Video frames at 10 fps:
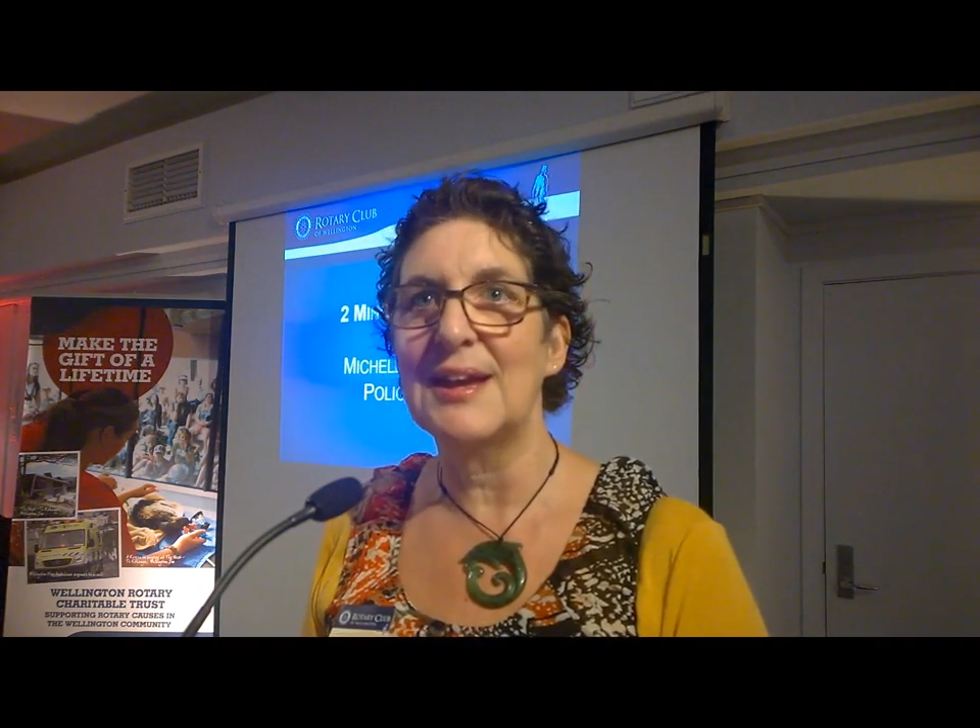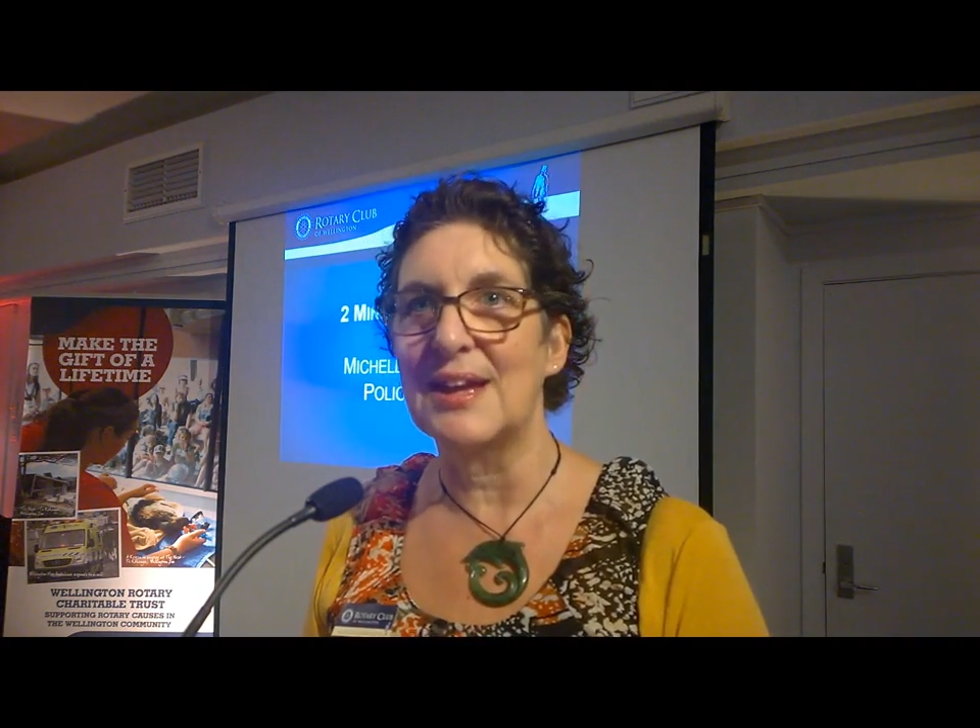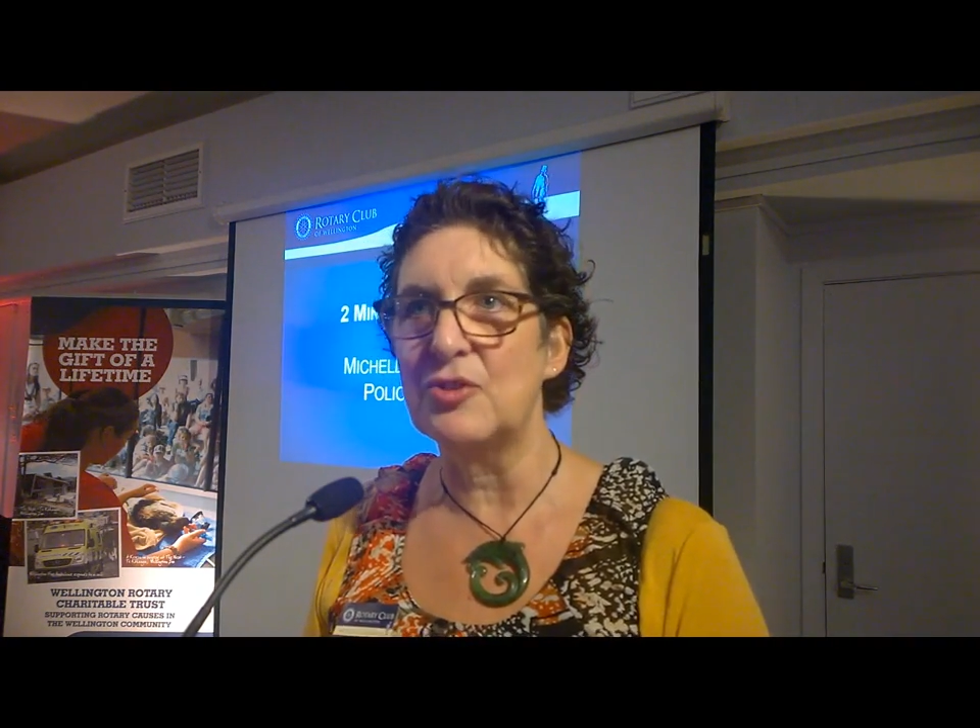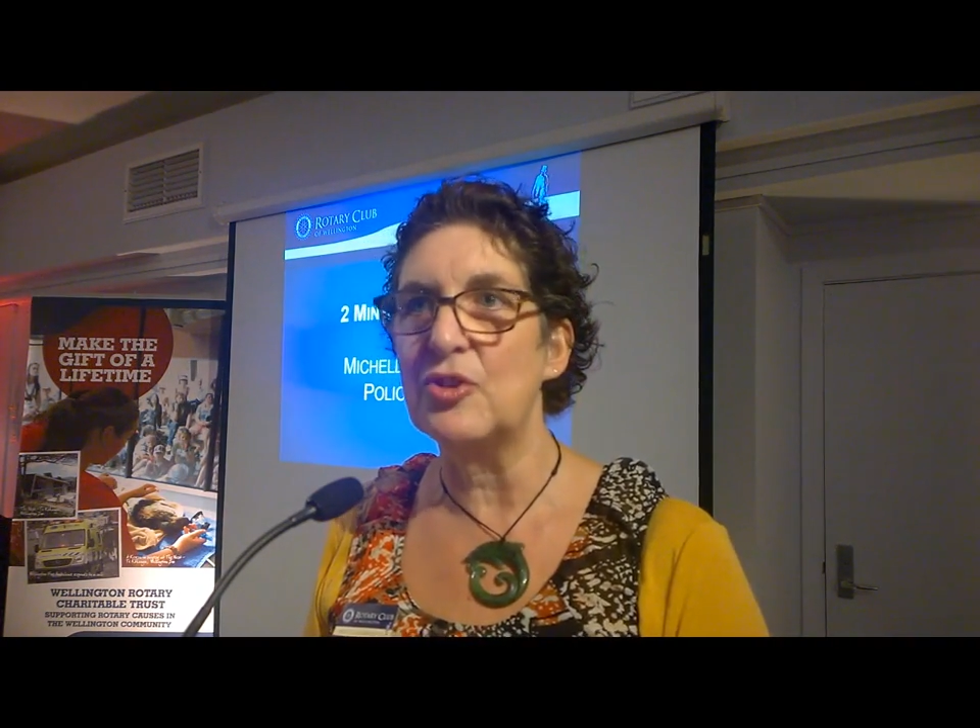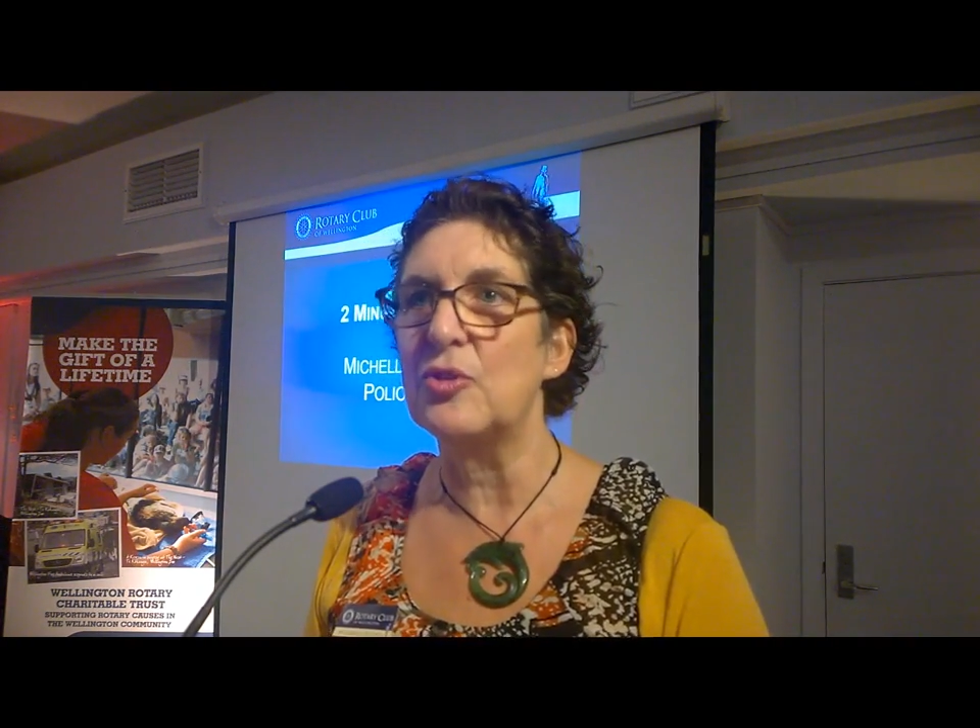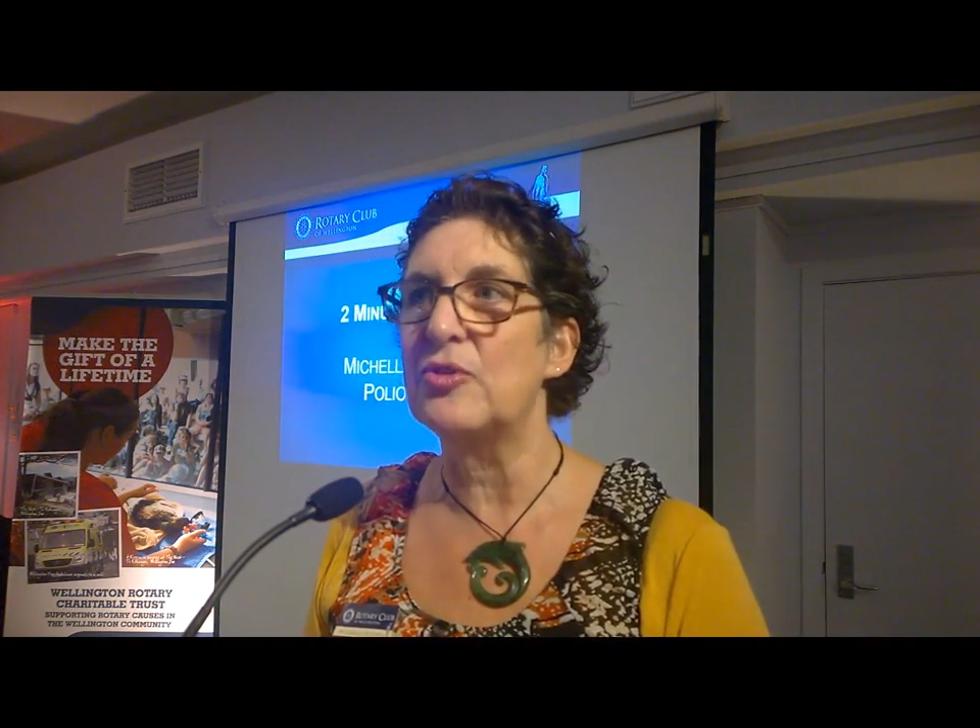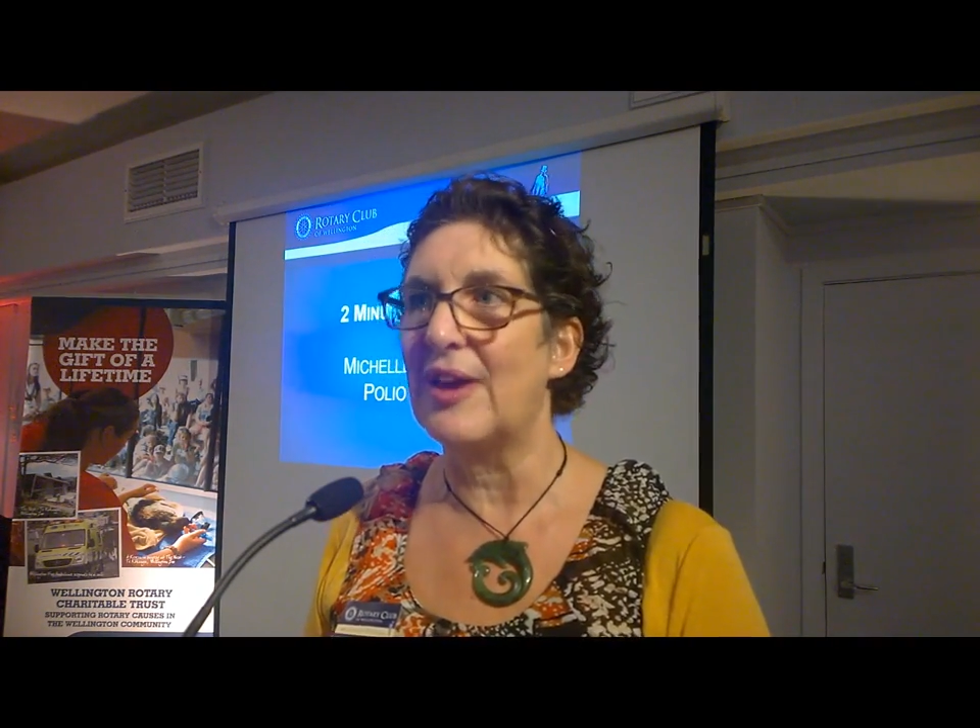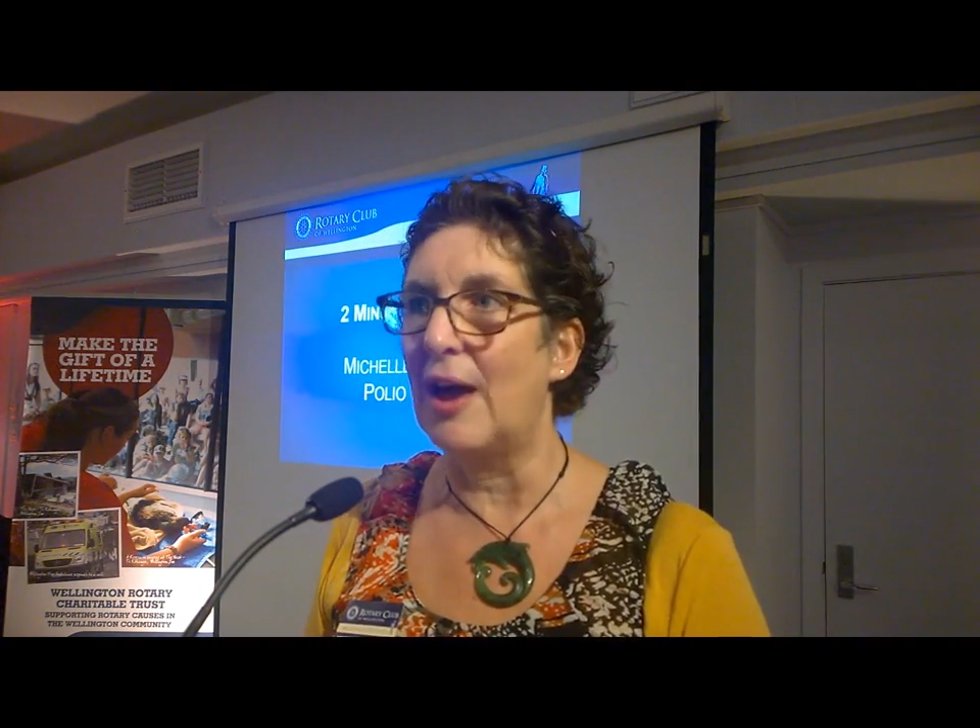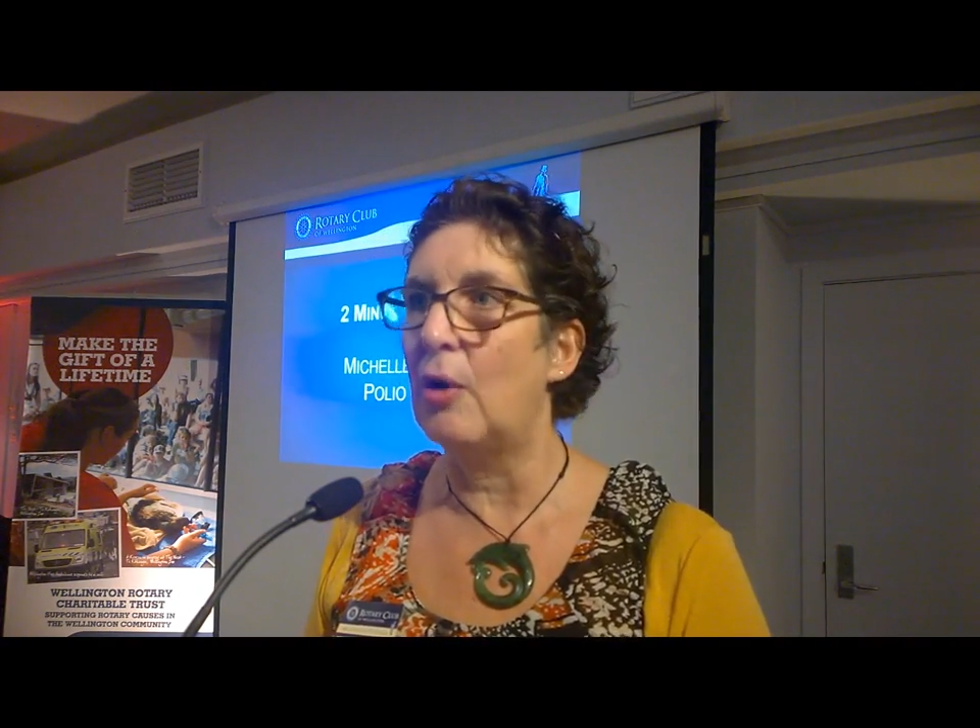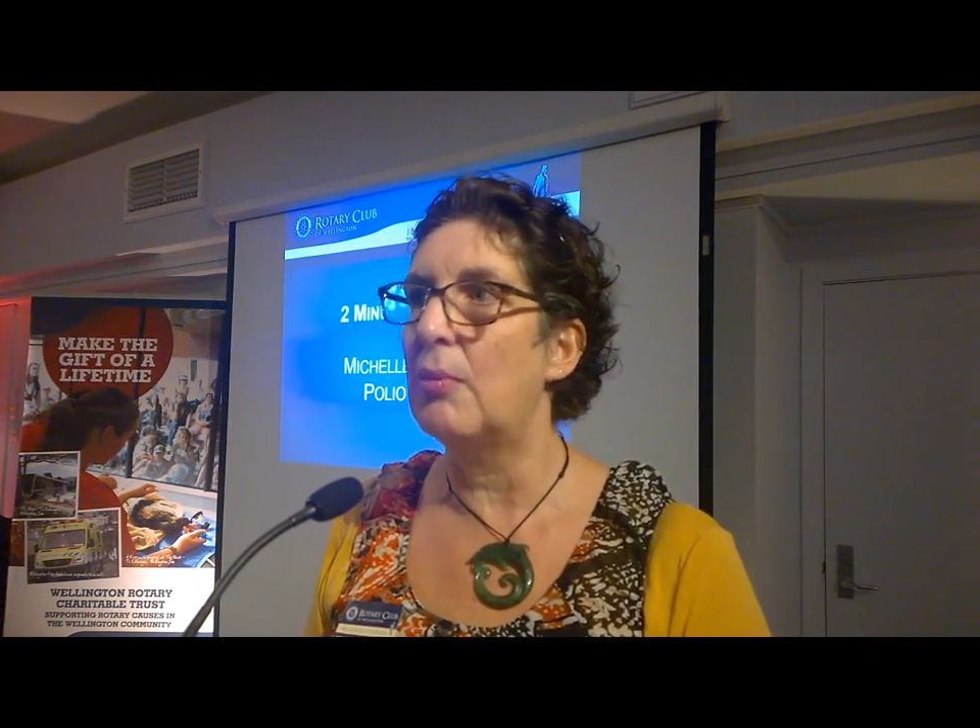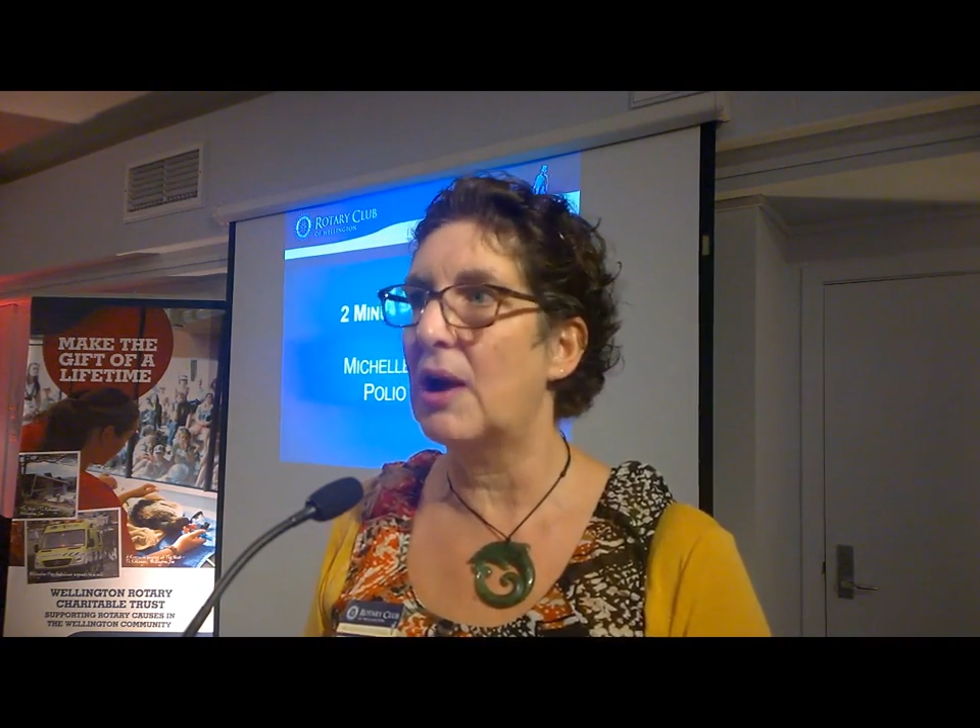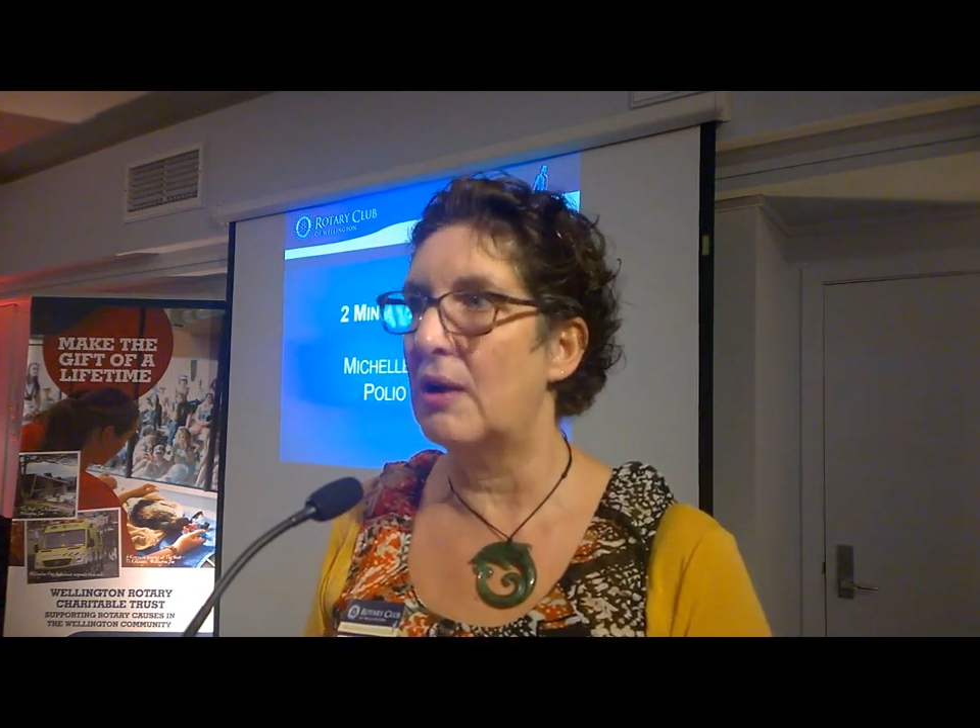can do to help